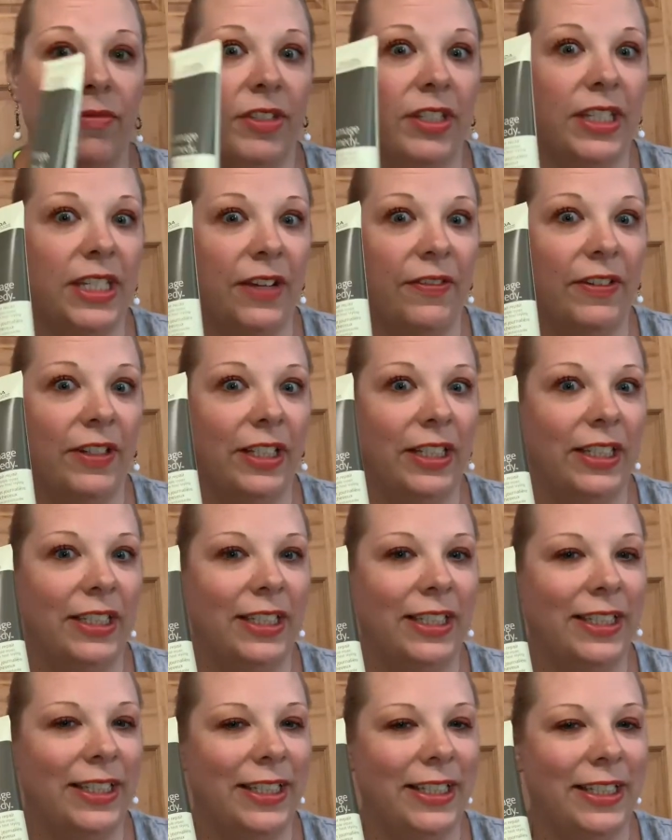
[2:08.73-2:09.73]
Definitely
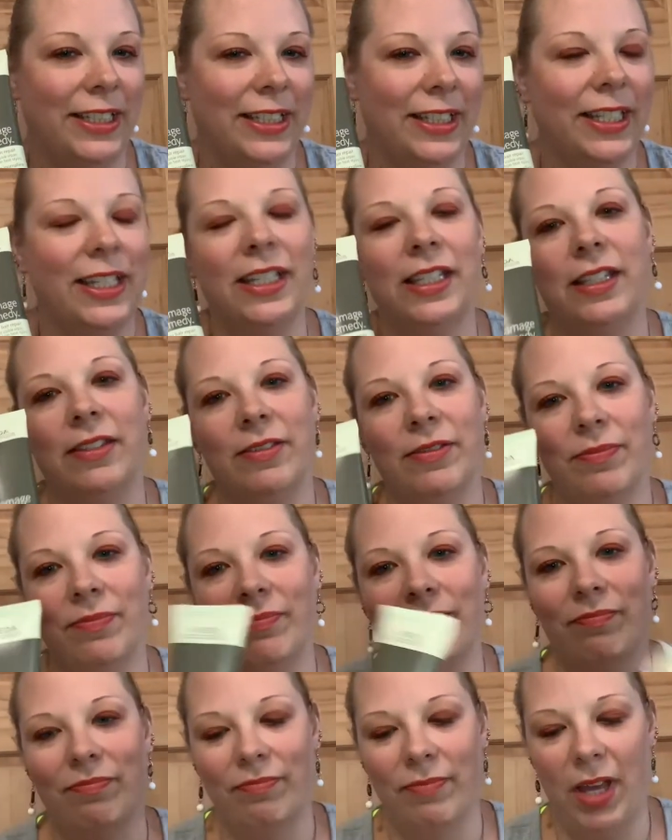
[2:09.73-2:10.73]
need this because
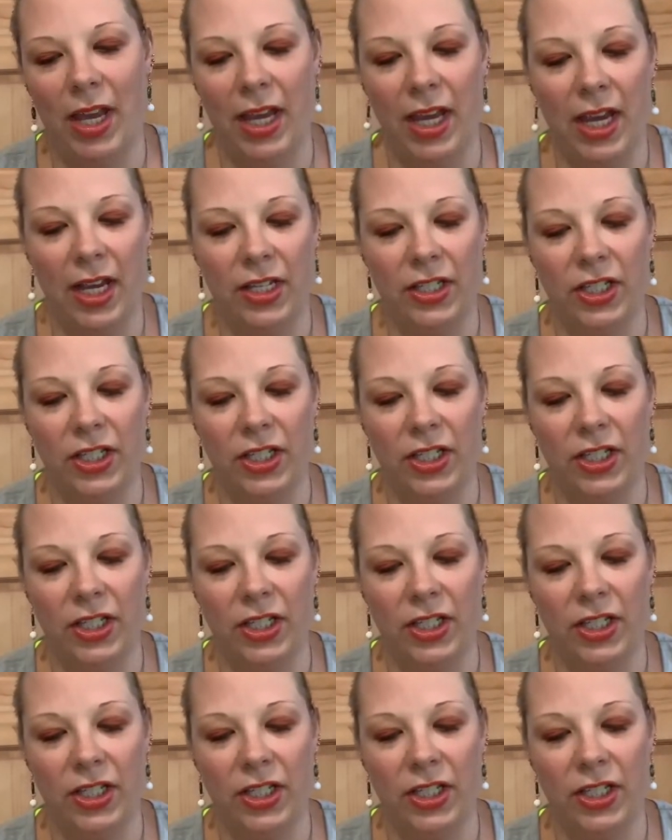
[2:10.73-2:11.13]
my hair,